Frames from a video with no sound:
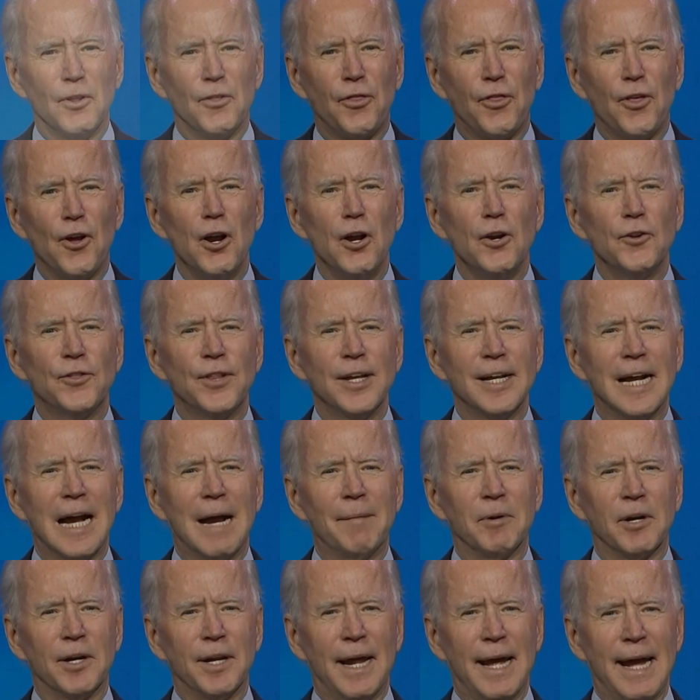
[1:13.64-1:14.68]
third thing
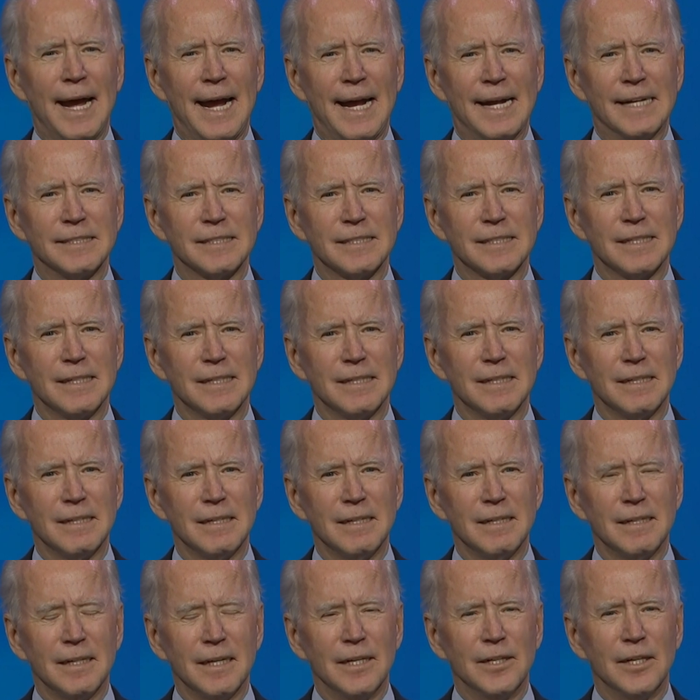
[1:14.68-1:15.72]
I'm going to ask
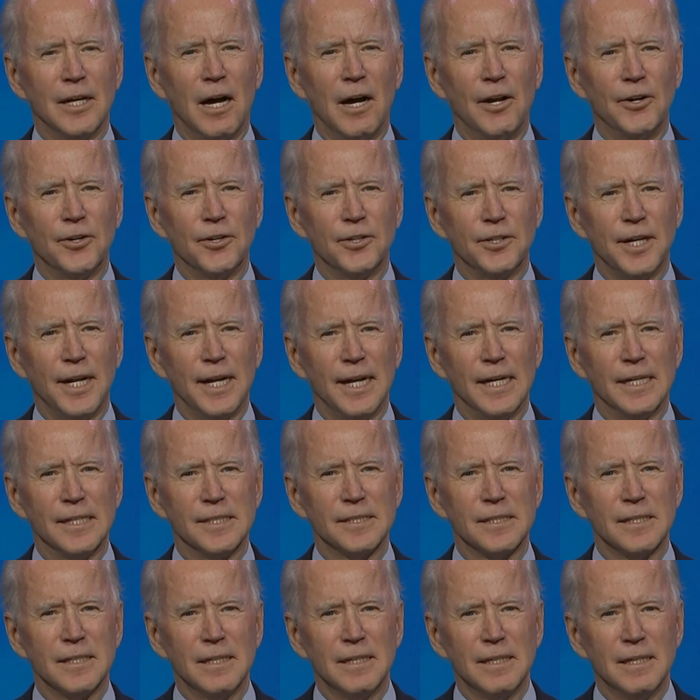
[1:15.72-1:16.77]
in the 100
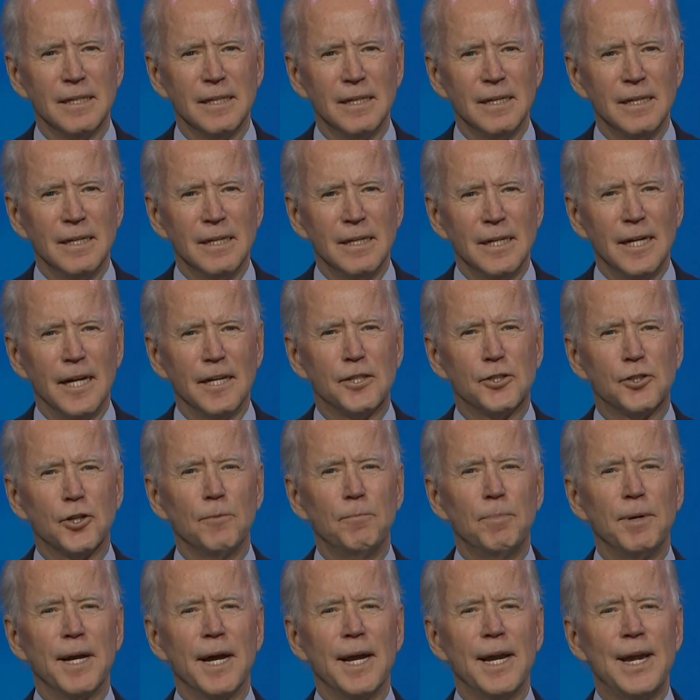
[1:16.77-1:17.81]
days, it
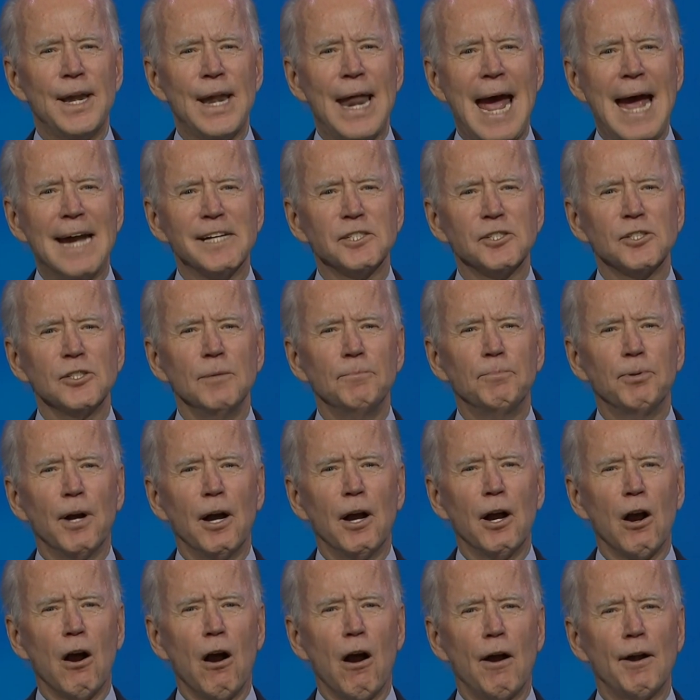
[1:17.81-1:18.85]
should be a national
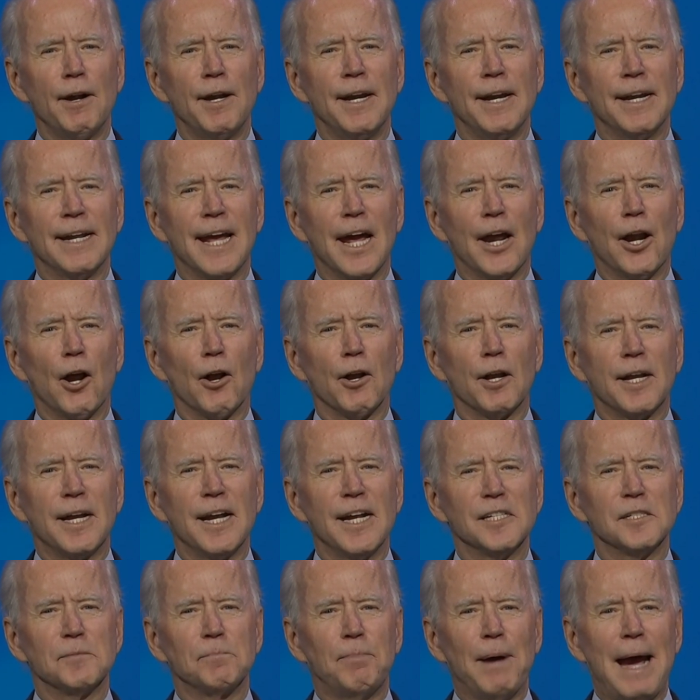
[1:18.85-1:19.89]
priority to get our
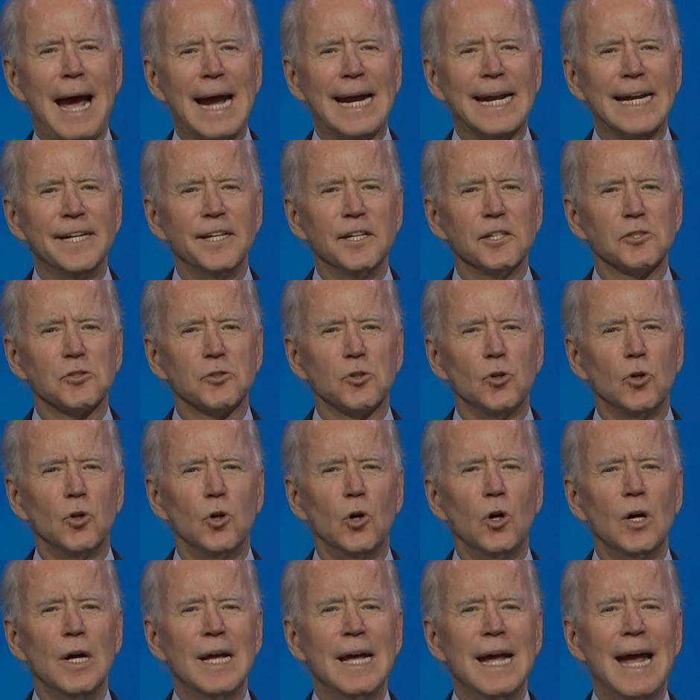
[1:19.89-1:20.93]
kids back into
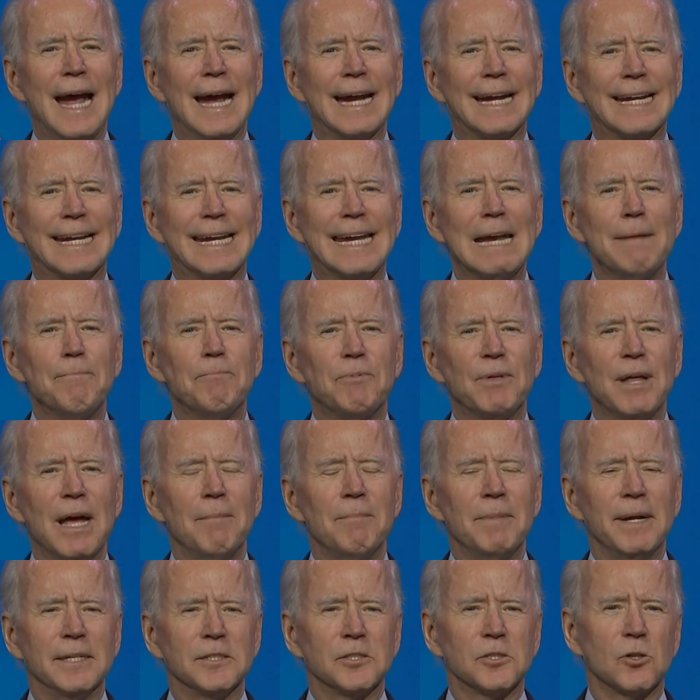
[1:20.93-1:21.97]
school and keep
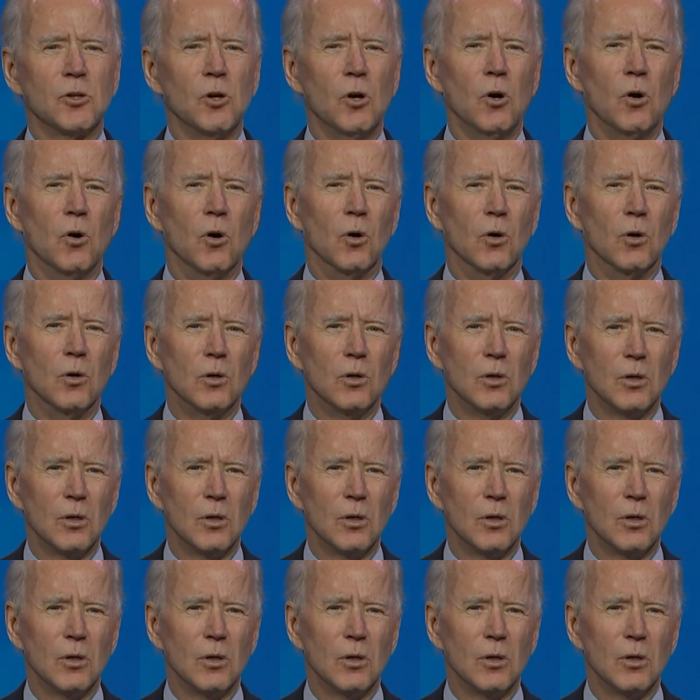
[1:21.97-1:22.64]
them in school.